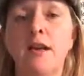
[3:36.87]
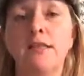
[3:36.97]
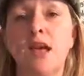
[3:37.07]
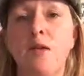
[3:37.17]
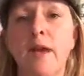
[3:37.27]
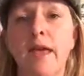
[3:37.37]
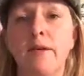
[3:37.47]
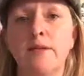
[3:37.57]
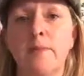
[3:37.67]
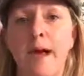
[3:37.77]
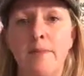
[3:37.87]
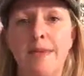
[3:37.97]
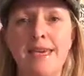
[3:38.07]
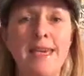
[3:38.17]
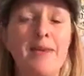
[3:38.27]
So it was about me
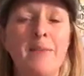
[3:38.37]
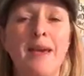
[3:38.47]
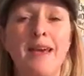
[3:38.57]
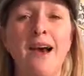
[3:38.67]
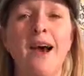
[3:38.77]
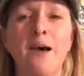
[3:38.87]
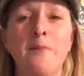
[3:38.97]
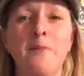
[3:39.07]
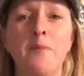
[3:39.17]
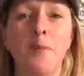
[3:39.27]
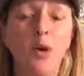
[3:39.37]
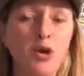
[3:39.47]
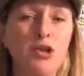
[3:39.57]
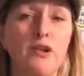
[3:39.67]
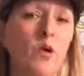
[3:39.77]
keeping my
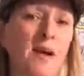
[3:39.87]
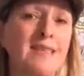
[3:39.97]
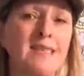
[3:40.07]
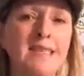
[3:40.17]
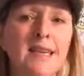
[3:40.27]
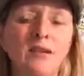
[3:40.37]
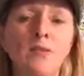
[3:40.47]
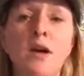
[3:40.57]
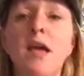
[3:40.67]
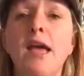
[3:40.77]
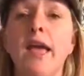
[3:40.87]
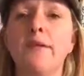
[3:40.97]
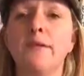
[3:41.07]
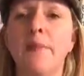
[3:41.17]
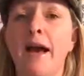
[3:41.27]
posture quite still. It
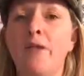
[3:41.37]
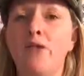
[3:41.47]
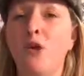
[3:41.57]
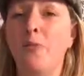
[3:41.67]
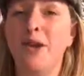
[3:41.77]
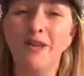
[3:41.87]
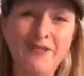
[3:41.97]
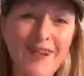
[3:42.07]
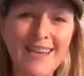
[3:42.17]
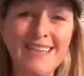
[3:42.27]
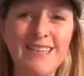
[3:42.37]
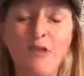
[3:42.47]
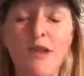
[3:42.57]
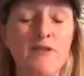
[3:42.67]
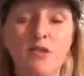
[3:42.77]
was about not pulling faces,
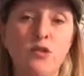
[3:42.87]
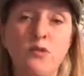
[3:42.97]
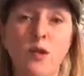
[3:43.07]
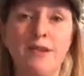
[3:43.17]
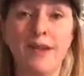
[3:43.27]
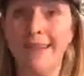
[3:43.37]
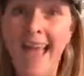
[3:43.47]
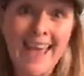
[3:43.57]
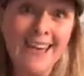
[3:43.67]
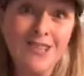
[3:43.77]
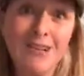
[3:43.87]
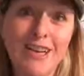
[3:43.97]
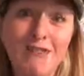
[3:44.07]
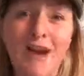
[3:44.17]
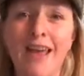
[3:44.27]
not even sort of ones go, yeah, that's really
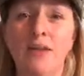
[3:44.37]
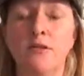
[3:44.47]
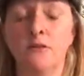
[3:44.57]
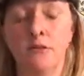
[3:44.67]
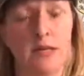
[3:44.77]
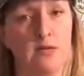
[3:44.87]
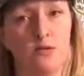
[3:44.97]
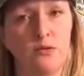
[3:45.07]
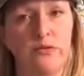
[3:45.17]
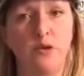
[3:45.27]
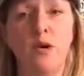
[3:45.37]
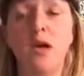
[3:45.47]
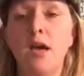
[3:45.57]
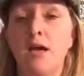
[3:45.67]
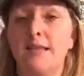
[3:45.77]
great, or oh, that's awful.
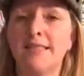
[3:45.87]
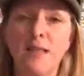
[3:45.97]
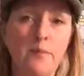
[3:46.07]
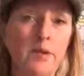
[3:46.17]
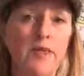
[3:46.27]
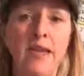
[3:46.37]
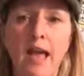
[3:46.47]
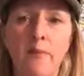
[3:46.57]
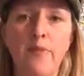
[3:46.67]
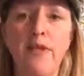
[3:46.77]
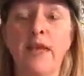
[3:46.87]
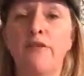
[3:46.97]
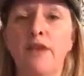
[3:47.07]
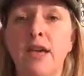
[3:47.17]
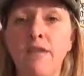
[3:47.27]
Because sympathy, empathy,
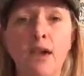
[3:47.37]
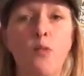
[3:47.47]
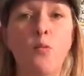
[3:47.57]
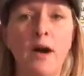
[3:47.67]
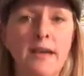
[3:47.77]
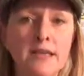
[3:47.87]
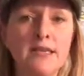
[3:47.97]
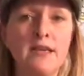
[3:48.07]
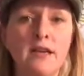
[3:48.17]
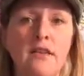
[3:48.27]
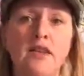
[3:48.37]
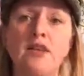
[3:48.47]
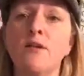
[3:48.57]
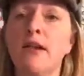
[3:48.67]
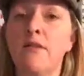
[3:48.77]
if you give it in one instant and then you
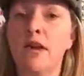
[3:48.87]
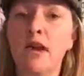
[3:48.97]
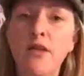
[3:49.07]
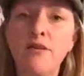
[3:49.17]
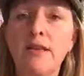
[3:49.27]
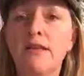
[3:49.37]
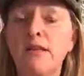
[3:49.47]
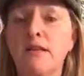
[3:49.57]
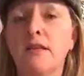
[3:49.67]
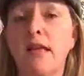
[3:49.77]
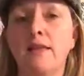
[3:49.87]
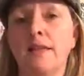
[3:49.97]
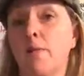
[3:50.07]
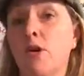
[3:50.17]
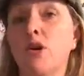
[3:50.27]
don't give it in another instant, then
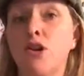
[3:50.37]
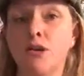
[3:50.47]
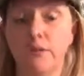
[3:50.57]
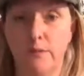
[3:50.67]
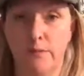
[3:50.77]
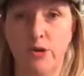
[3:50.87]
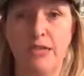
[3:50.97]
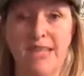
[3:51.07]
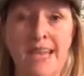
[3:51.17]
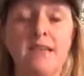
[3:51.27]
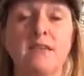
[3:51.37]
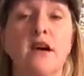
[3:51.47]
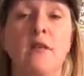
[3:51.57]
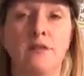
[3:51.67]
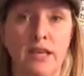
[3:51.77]
someone could predict
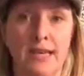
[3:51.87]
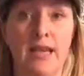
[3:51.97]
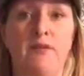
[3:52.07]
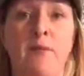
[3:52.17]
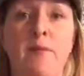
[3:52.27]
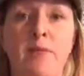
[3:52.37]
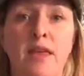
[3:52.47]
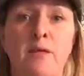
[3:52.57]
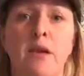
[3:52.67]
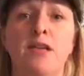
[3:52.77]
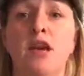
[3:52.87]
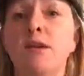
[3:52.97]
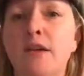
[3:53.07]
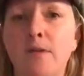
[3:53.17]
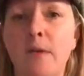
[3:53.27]
that I was going to give them empathy, and when I
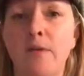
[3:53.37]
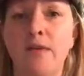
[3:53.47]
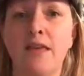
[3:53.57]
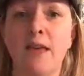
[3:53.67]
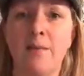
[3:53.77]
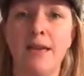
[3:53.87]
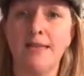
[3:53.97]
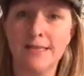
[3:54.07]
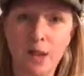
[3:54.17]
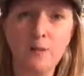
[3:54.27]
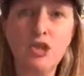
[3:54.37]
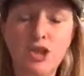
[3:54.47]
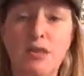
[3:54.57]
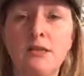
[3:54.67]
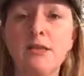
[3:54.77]
don't give them empathy, they make
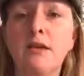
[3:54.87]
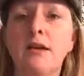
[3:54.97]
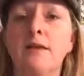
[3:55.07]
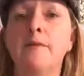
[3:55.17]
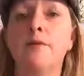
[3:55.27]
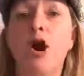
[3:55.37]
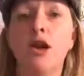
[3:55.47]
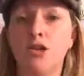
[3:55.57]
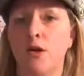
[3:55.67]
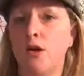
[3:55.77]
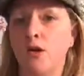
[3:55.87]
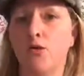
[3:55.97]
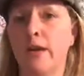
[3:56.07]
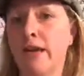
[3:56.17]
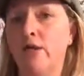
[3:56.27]
assumptions that I don't
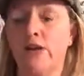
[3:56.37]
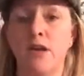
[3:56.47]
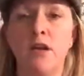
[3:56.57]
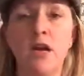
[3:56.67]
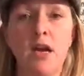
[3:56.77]
agree or I don't.